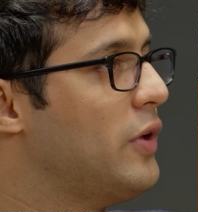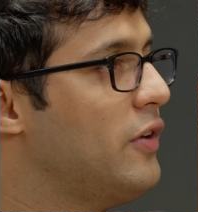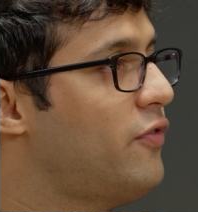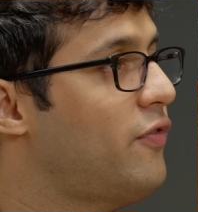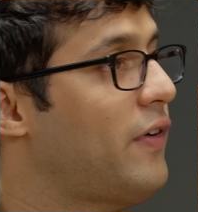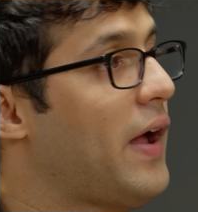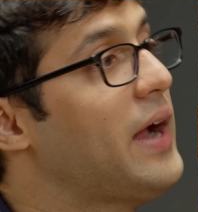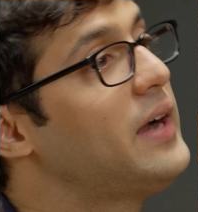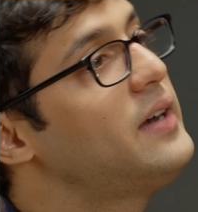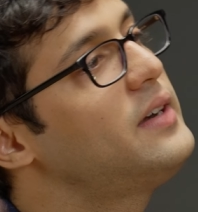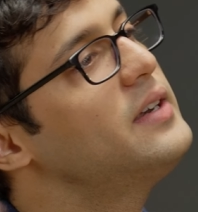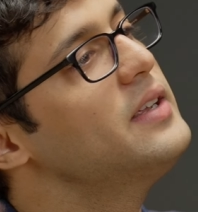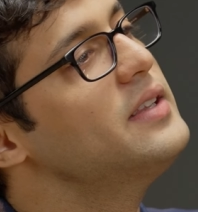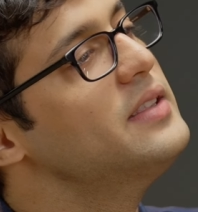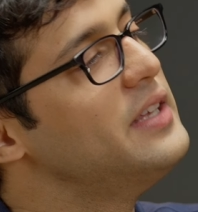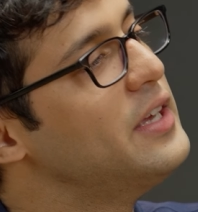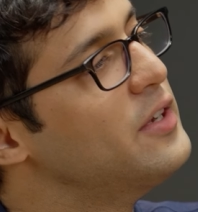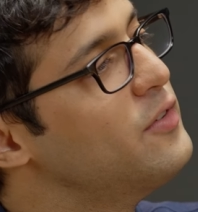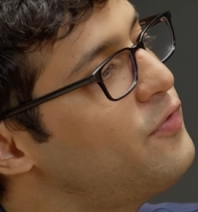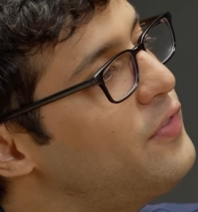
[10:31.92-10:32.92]
we factor
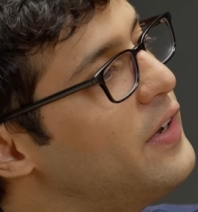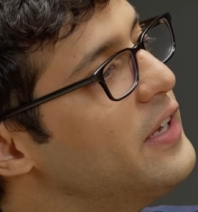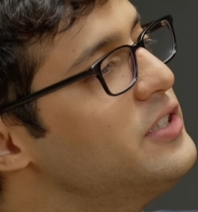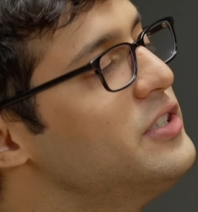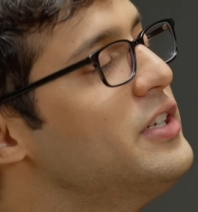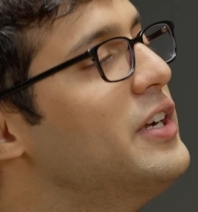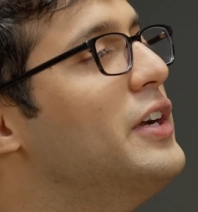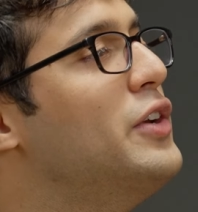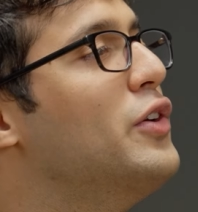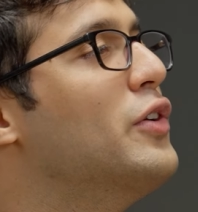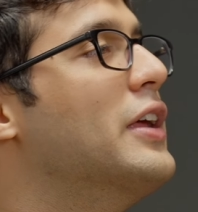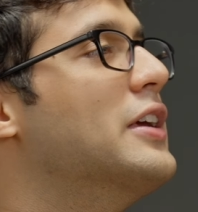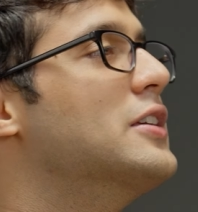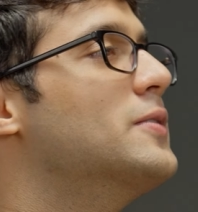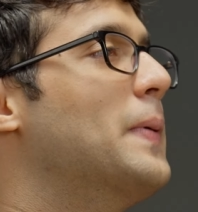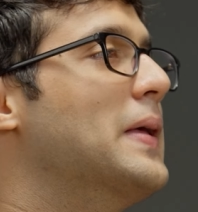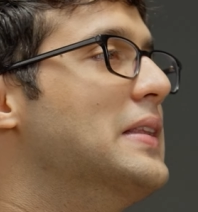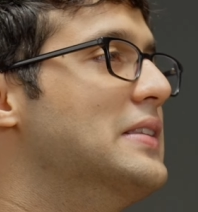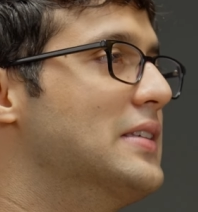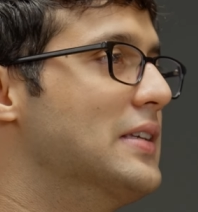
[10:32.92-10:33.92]
in the inflation into your
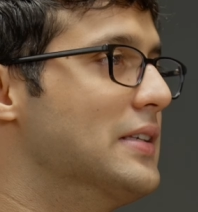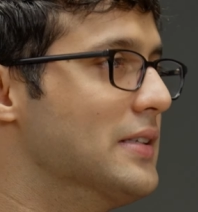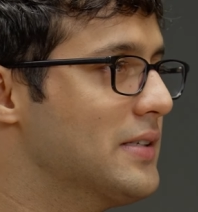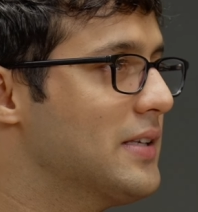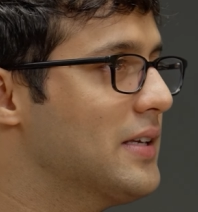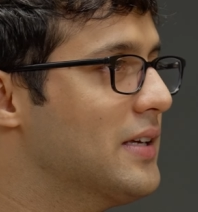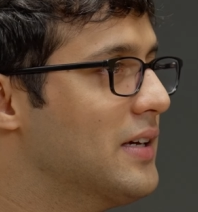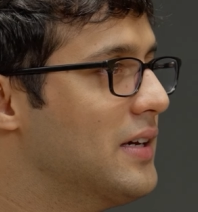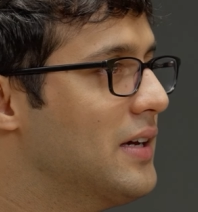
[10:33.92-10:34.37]
expenses.